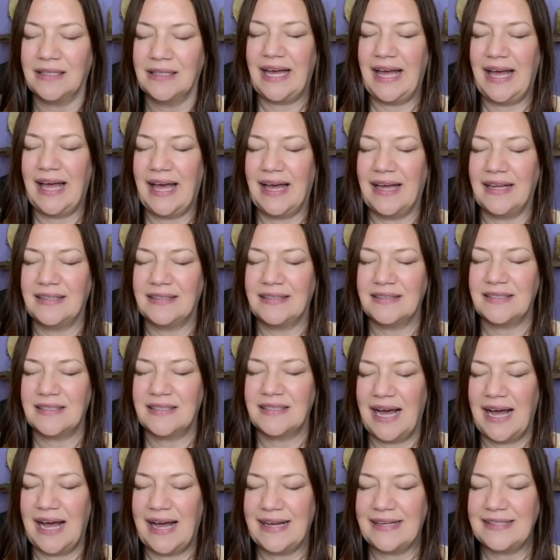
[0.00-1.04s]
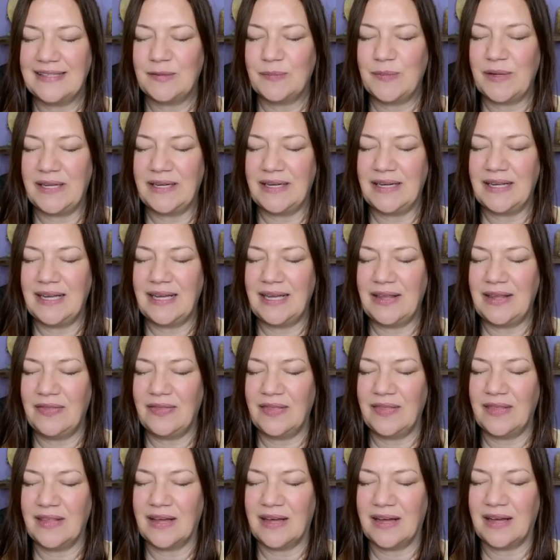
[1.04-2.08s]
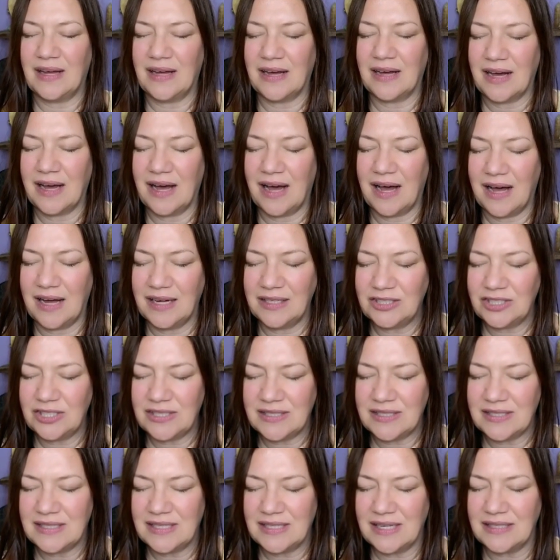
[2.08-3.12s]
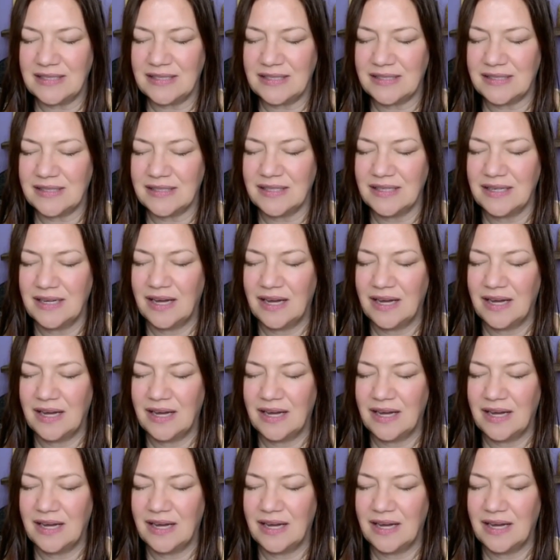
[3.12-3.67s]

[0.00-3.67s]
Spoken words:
and has been in the consciousness